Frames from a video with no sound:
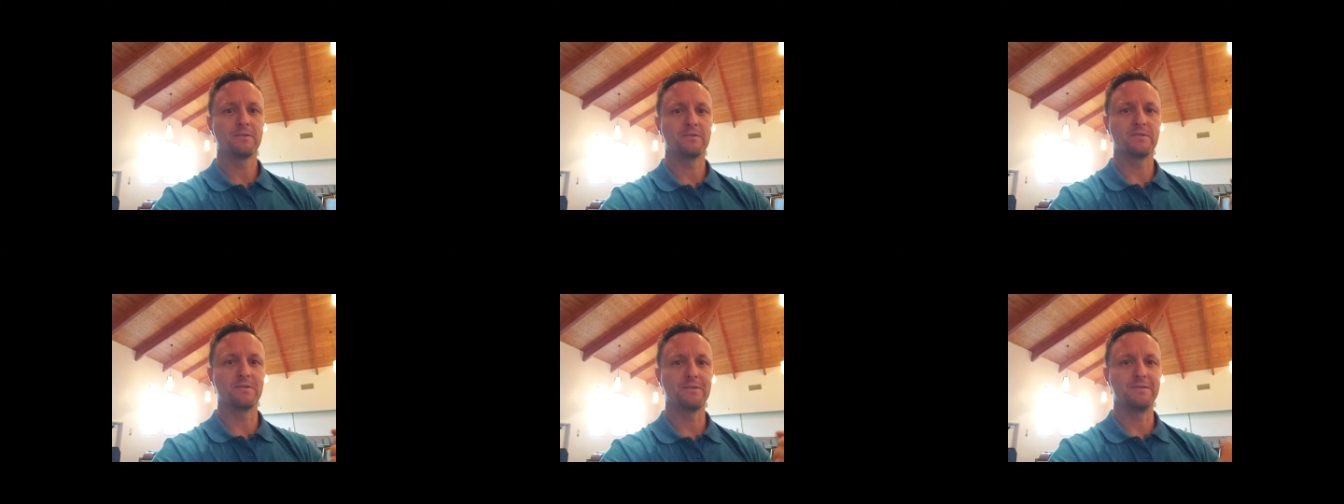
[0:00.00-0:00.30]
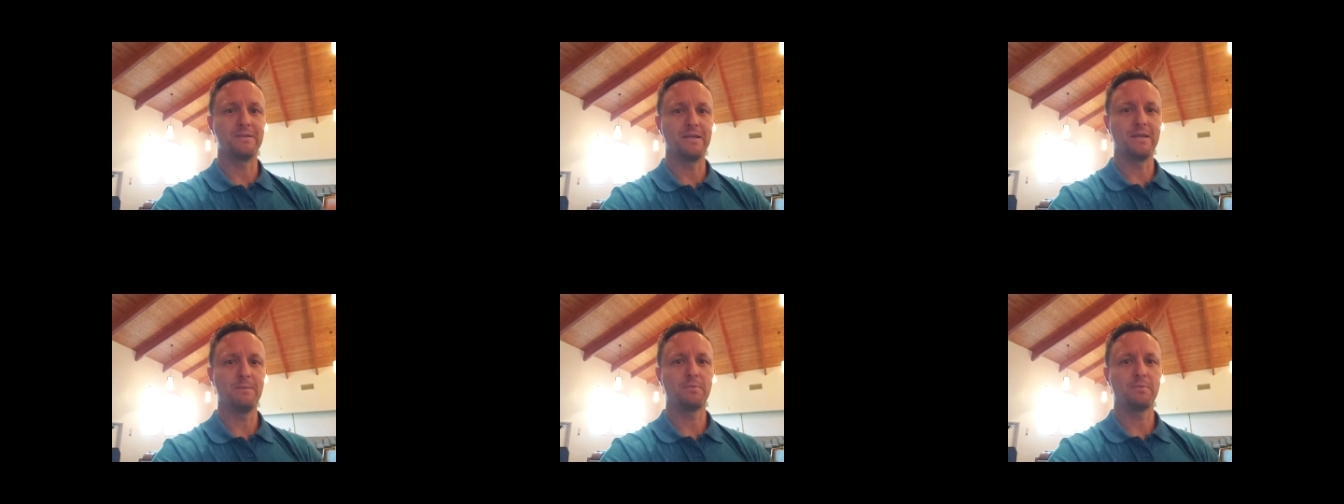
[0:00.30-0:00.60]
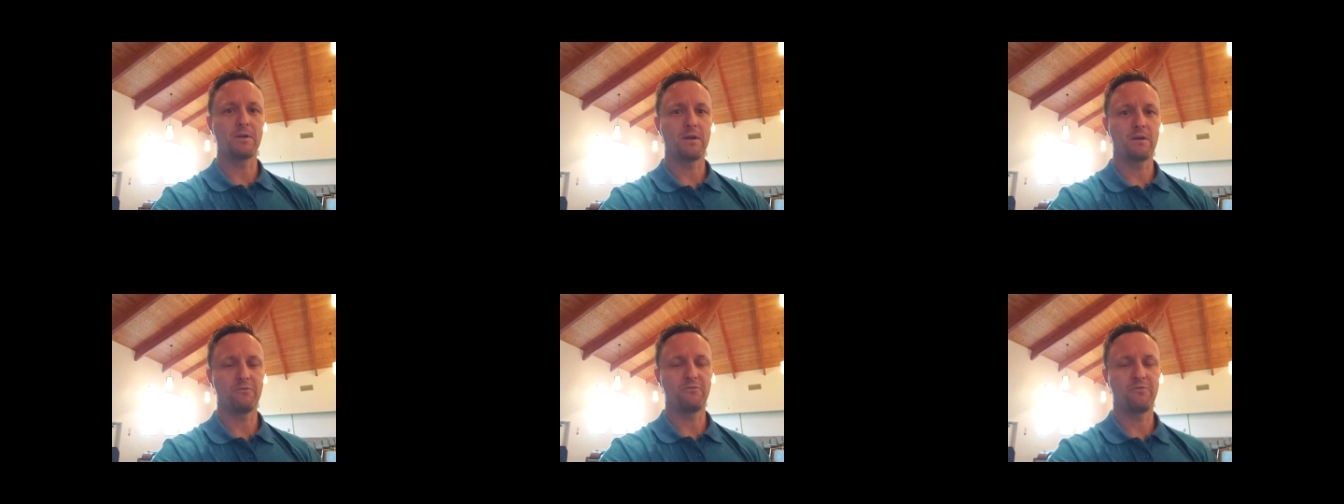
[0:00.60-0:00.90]
to
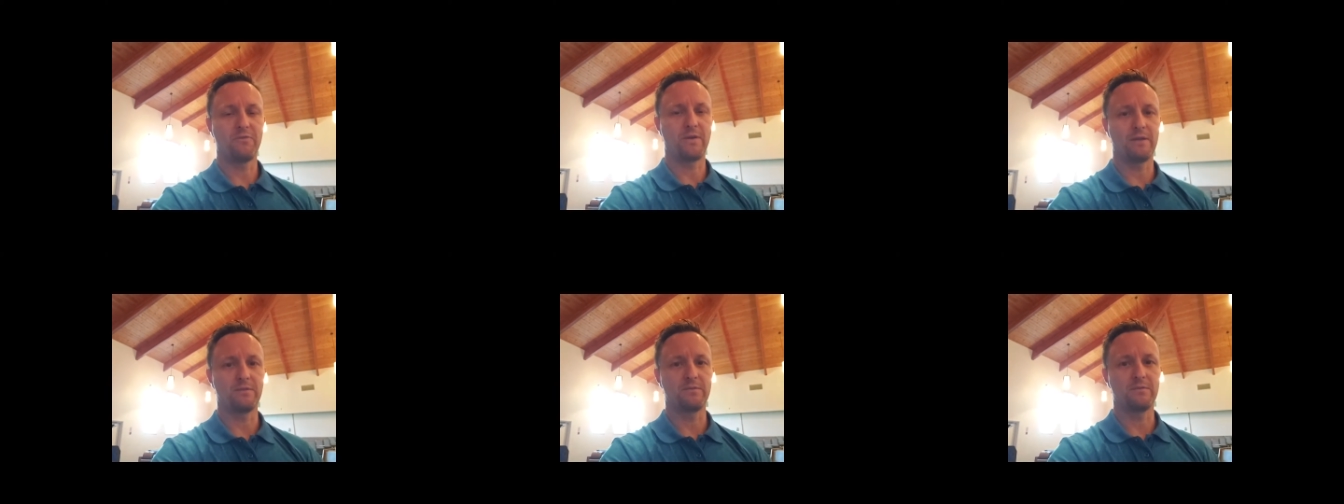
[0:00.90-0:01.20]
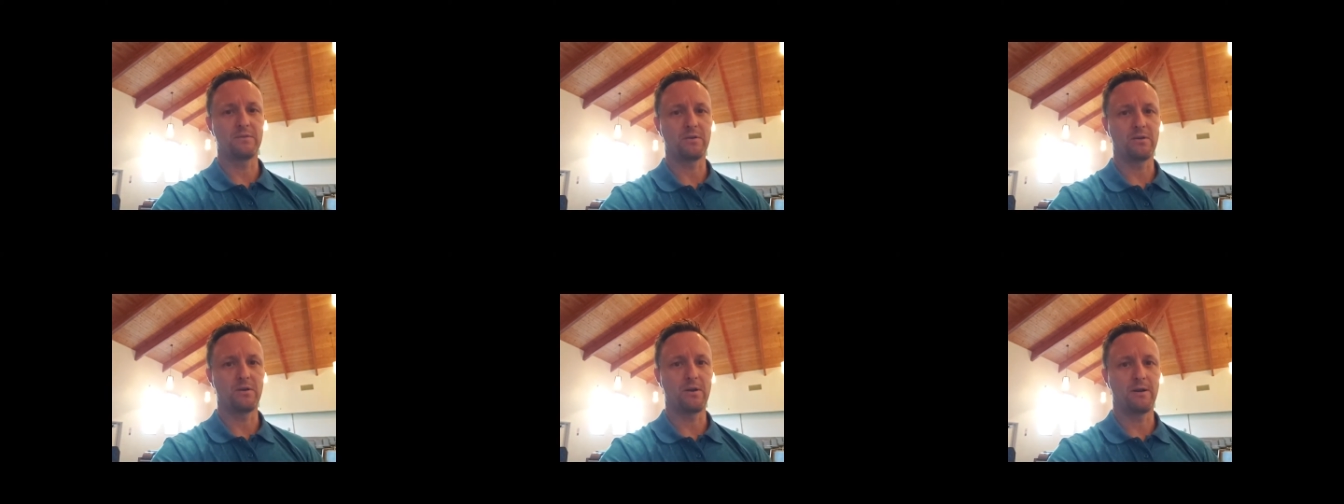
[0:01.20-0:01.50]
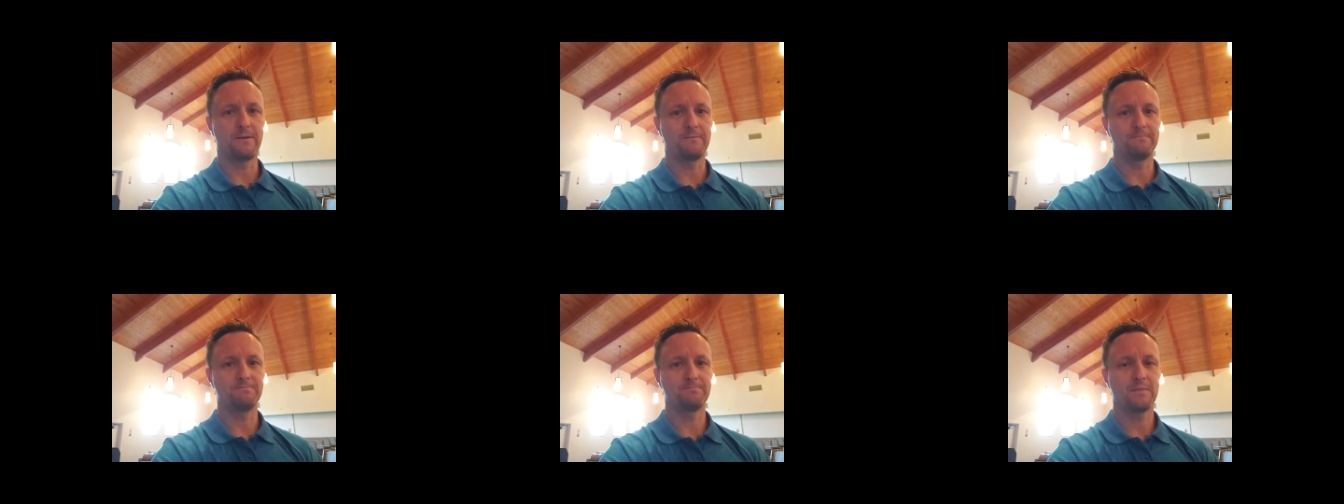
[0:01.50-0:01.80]
deepen our faith in
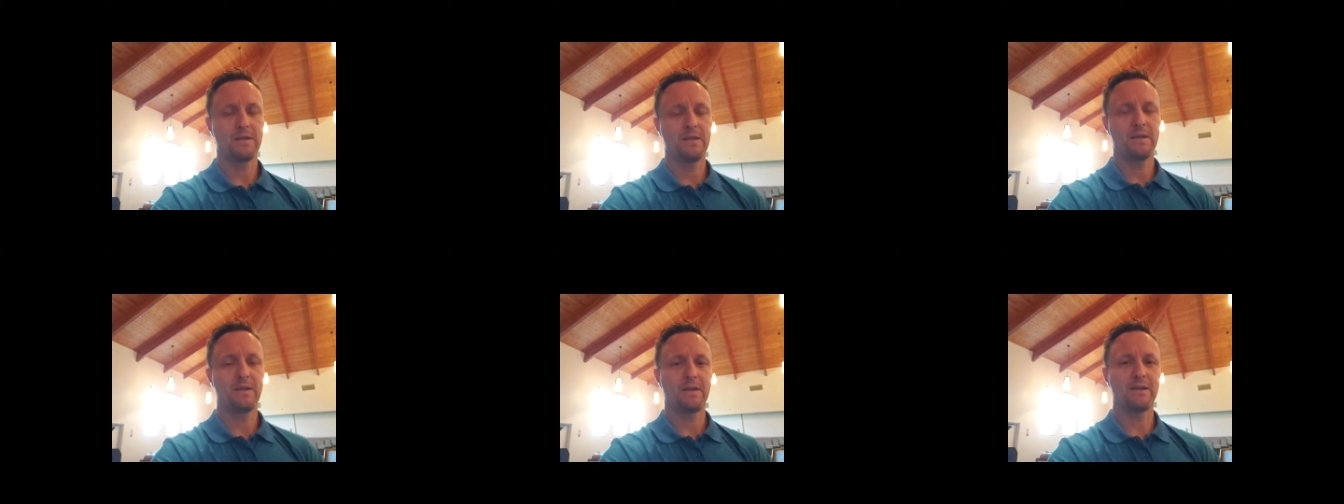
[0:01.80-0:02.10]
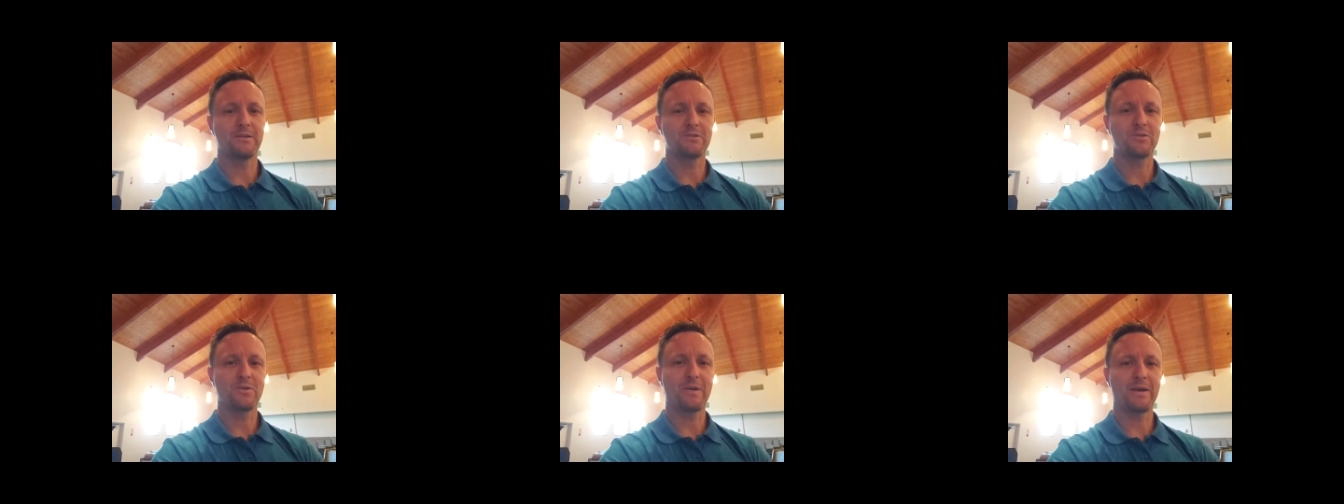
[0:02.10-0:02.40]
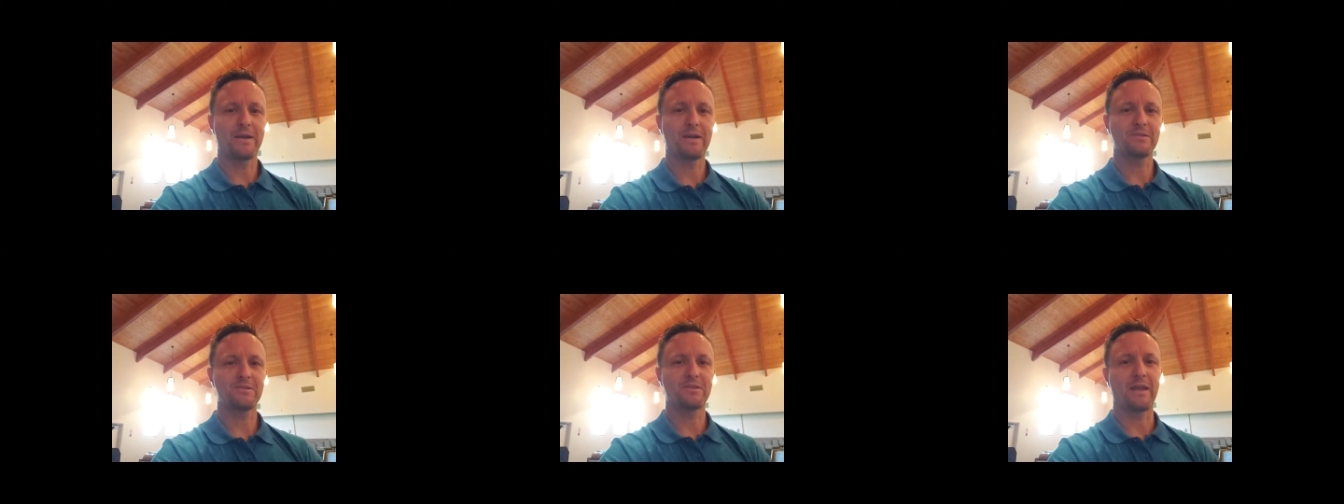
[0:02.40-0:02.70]
God. And so I guess